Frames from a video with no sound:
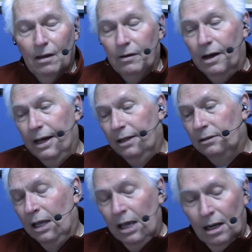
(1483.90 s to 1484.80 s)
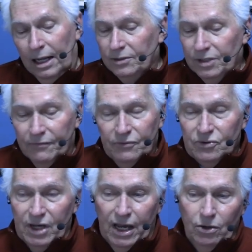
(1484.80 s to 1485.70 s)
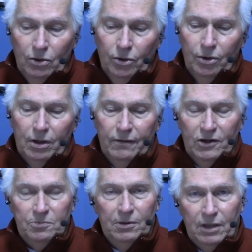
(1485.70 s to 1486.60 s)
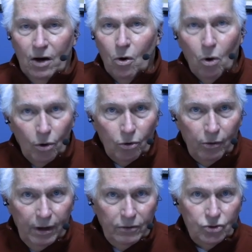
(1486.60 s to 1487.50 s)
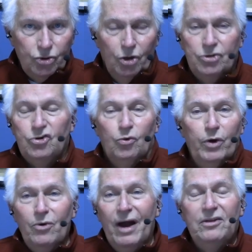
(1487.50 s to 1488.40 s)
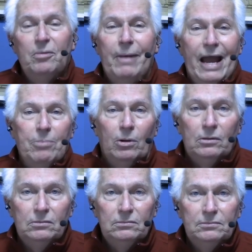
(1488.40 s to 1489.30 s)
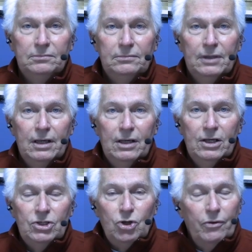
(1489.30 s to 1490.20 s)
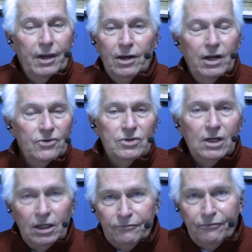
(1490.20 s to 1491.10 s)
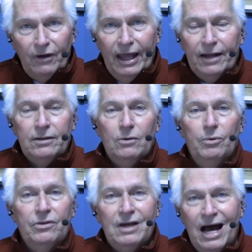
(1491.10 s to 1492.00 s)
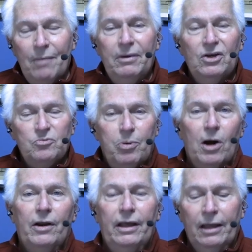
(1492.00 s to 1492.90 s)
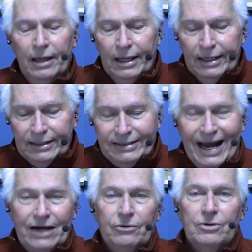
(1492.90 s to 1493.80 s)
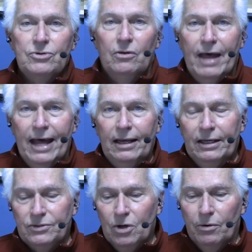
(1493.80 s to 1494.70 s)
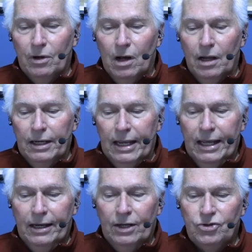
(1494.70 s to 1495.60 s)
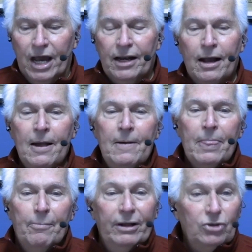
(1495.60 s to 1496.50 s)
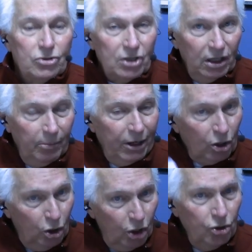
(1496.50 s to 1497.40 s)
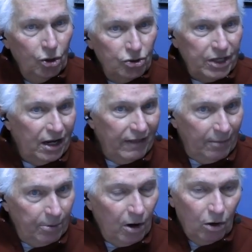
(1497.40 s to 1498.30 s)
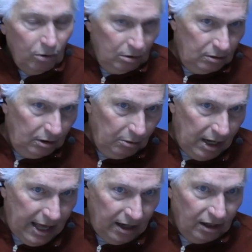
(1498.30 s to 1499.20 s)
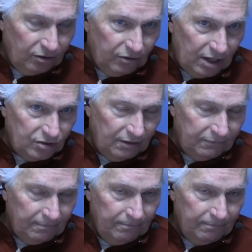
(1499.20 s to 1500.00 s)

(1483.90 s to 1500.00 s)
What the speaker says: Yeah, and like Jeff was saying, you alluded to this, but they're ordering the church to rewrite the Bible so that it doesn't conflict with Communist Party doctrine. So that is going on in China. But there's little bit of good news out of that. Oh, you had another thought, Jeff?